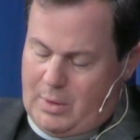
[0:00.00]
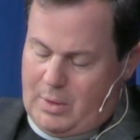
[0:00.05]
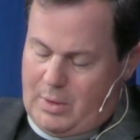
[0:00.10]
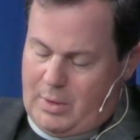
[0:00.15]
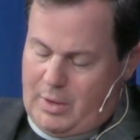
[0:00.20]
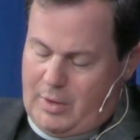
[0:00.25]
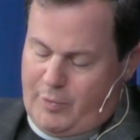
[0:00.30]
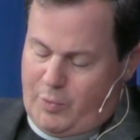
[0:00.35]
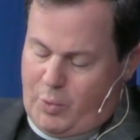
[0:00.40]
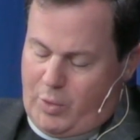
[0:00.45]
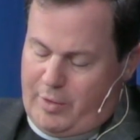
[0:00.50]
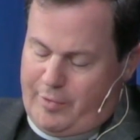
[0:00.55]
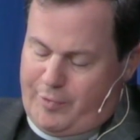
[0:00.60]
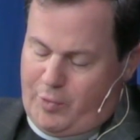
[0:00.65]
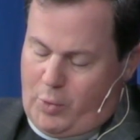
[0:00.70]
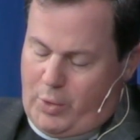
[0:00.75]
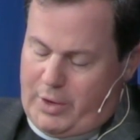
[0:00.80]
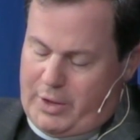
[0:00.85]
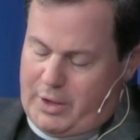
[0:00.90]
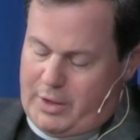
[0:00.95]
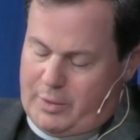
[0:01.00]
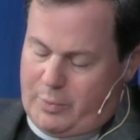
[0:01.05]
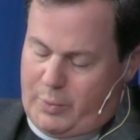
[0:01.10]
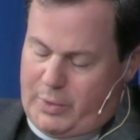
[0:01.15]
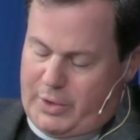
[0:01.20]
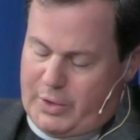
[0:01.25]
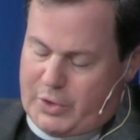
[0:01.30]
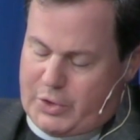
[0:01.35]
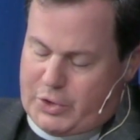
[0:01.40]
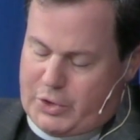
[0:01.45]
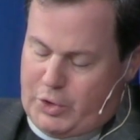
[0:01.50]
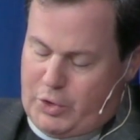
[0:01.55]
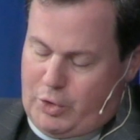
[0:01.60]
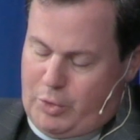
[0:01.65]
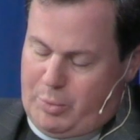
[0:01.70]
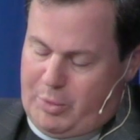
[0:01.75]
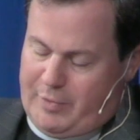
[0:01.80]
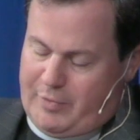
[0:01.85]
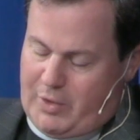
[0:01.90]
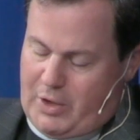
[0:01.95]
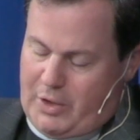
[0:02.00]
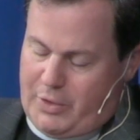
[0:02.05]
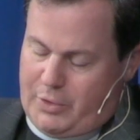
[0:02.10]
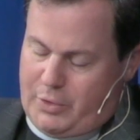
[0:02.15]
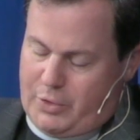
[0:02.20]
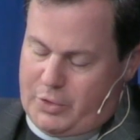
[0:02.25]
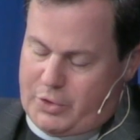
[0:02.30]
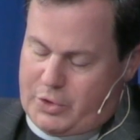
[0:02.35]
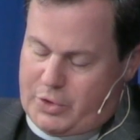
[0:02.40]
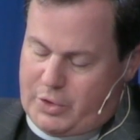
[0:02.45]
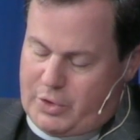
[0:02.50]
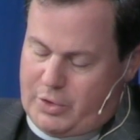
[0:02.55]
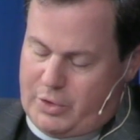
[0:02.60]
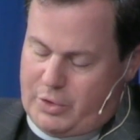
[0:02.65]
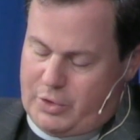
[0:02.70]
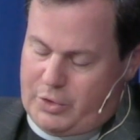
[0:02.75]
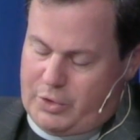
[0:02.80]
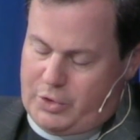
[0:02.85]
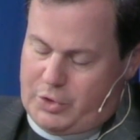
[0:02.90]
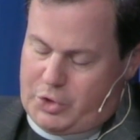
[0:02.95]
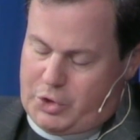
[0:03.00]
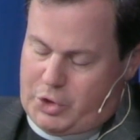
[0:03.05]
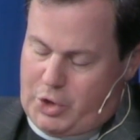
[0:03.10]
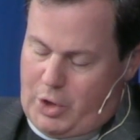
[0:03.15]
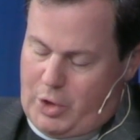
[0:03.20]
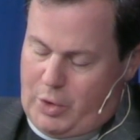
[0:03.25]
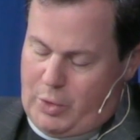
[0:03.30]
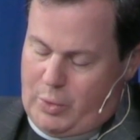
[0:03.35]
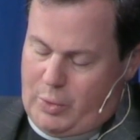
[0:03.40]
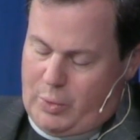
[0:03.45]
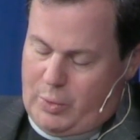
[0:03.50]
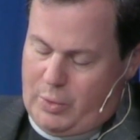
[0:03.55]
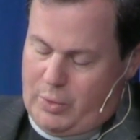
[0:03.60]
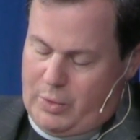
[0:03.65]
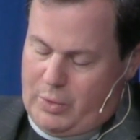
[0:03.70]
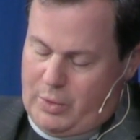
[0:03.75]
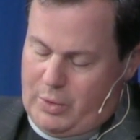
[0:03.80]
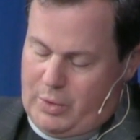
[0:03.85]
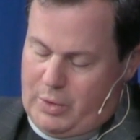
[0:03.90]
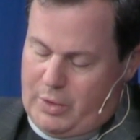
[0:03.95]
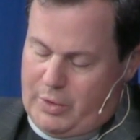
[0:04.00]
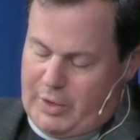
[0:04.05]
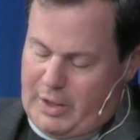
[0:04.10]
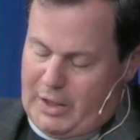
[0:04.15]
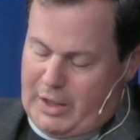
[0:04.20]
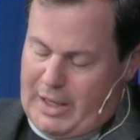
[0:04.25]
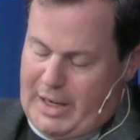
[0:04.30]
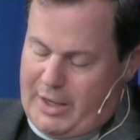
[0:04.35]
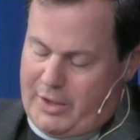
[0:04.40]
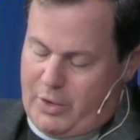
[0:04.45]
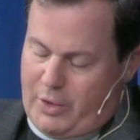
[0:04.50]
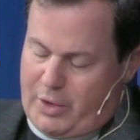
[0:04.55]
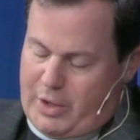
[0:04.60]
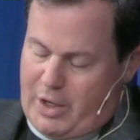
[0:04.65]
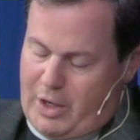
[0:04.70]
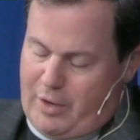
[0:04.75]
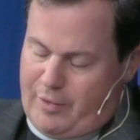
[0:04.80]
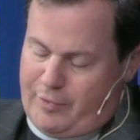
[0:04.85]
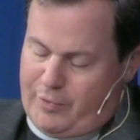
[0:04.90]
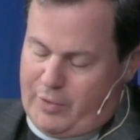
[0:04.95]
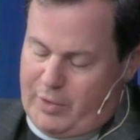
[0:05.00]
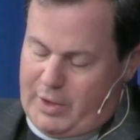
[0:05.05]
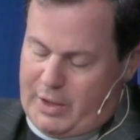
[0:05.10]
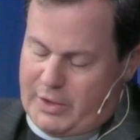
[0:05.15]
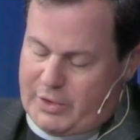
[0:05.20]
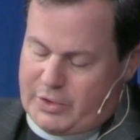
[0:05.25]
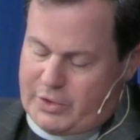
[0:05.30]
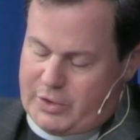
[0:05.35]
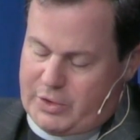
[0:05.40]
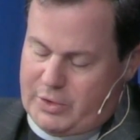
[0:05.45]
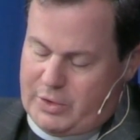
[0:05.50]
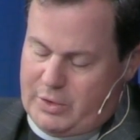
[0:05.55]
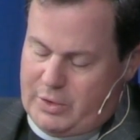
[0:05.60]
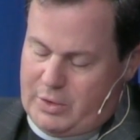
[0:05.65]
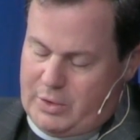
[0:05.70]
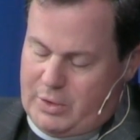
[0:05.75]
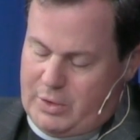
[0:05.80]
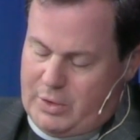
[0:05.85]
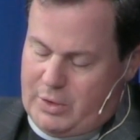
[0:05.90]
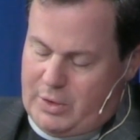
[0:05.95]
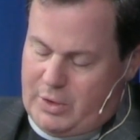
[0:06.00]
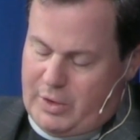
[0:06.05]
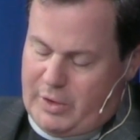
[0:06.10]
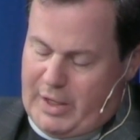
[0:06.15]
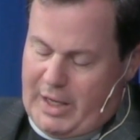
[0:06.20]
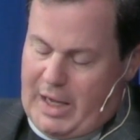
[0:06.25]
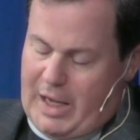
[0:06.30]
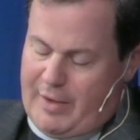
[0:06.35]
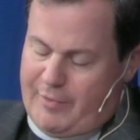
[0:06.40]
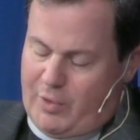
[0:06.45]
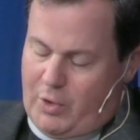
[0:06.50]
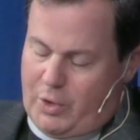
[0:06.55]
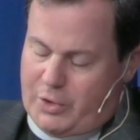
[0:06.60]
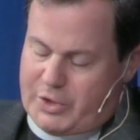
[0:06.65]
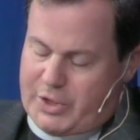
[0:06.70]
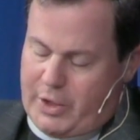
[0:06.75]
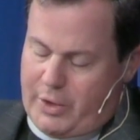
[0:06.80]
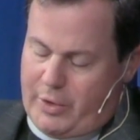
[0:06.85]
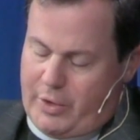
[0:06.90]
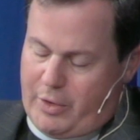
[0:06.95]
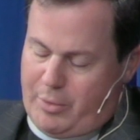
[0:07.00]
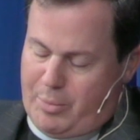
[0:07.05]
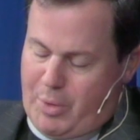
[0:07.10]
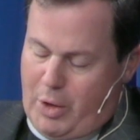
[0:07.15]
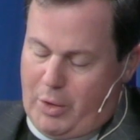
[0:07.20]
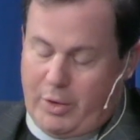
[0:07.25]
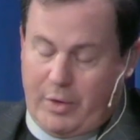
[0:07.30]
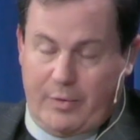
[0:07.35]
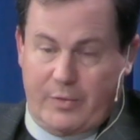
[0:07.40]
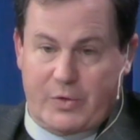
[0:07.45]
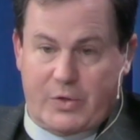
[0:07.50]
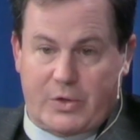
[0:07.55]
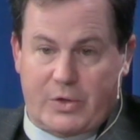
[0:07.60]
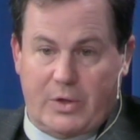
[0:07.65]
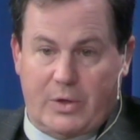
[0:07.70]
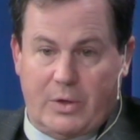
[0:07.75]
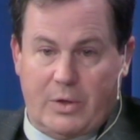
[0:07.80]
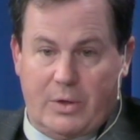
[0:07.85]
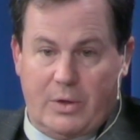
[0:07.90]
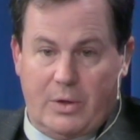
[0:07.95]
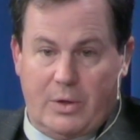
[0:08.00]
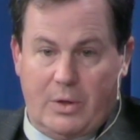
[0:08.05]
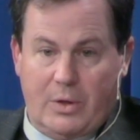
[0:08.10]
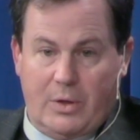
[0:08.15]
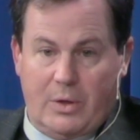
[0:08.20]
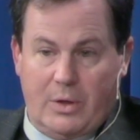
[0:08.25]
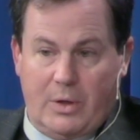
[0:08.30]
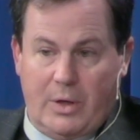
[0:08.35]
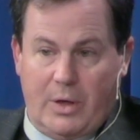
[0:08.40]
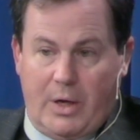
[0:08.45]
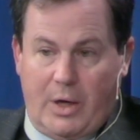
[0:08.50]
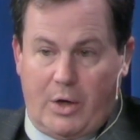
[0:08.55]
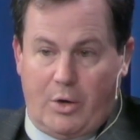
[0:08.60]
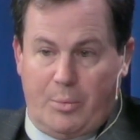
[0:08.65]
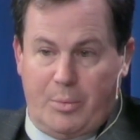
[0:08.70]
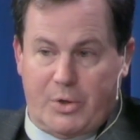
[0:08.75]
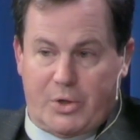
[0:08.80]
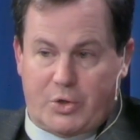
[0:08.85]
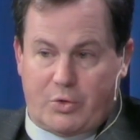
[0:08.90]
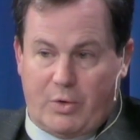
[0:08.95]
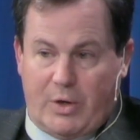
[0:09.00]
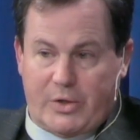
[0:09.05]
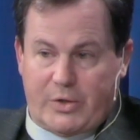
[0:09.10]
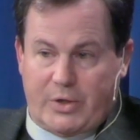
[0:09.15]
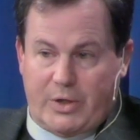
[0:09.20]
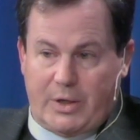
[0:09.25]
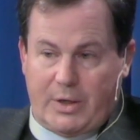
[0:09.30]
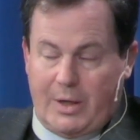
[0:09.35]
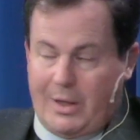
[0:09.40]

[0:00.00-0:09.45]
If we're avoidant, we assume if others show they like or care for us, they have ulterior motives and are mistrusting.